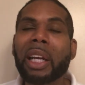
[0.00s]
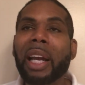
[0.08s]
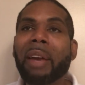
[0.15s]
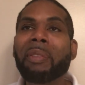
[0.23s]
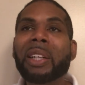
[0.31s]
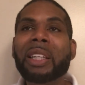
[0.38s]

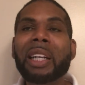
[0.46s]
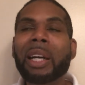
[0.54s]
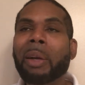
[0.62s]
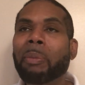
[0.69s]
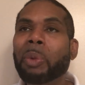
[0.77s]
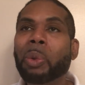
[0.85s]
Every
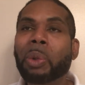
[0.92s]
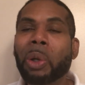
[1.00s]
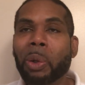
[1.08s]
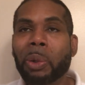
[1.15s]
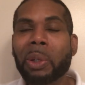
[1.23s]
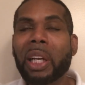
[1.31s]
time you
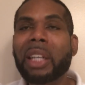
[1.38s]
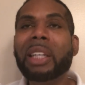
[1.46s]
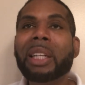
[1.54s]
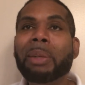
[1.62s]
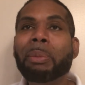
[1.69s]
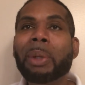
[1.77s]
call that
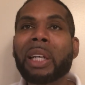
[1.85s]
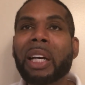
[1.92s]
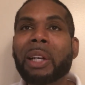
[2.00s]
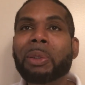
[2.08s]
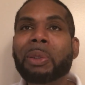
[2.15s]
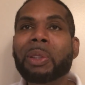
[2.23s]
demon
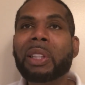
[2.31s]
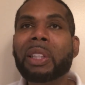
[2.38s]
out